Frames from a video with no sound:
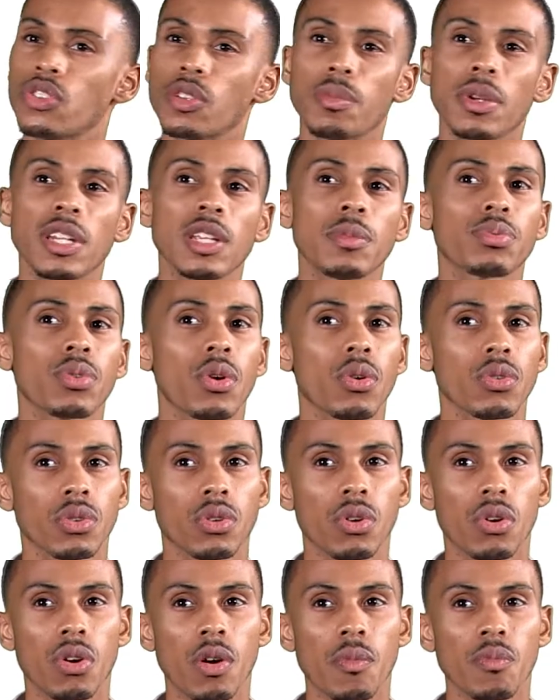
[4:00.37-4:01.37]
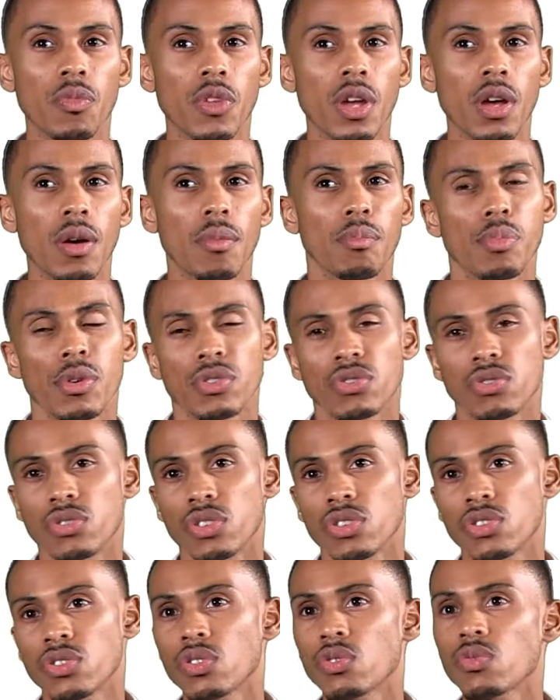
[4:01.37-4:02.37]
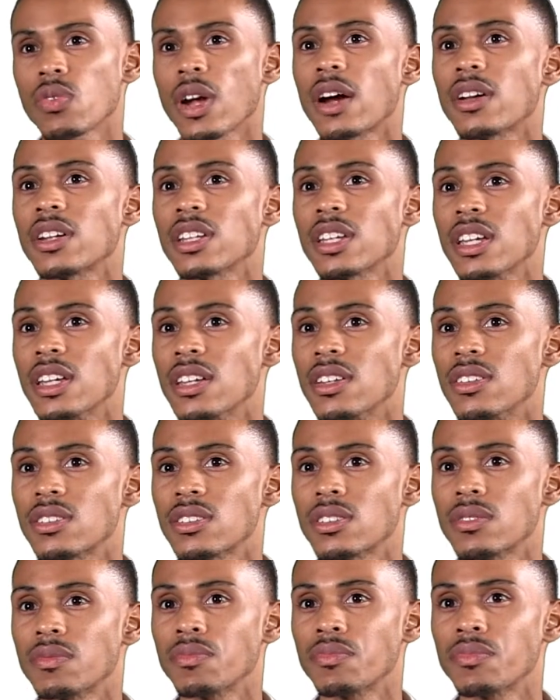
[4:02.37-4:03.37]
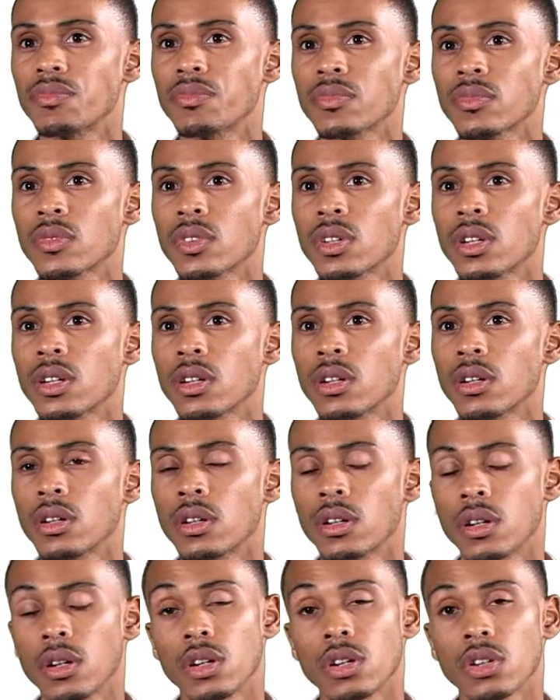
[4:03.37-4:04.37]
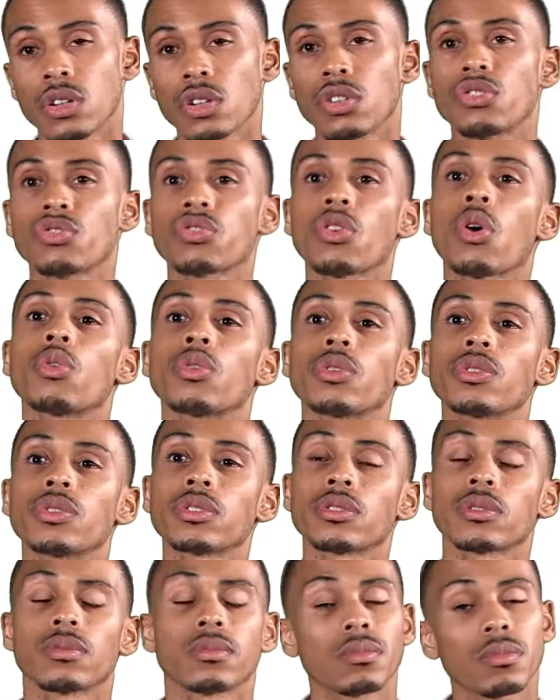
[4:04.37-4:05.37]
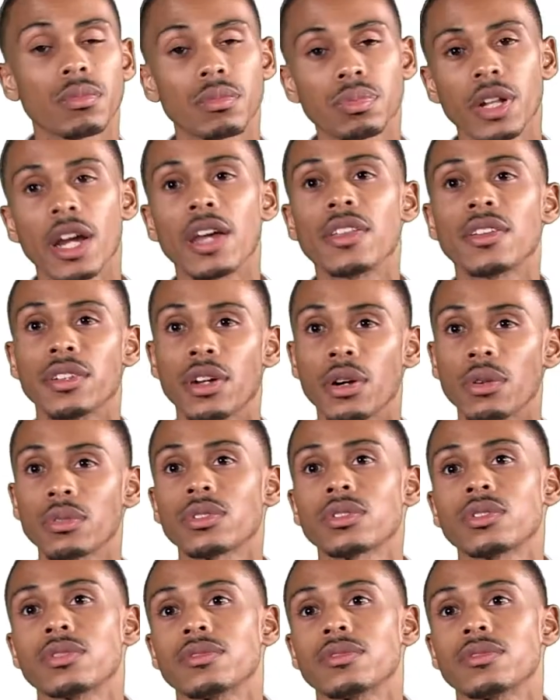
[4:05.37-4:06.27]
the MIDI protocol, but traditional routing is controllers play the notes,